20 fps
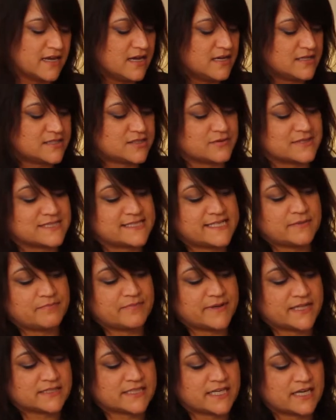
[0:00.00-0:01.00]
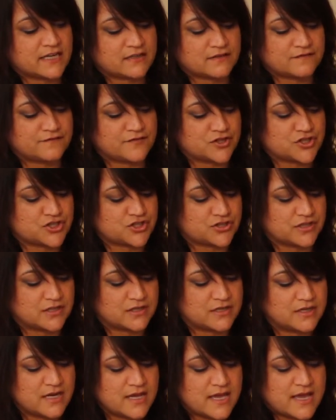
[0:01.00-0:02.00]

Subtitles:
So a seatbelt cutter for sure.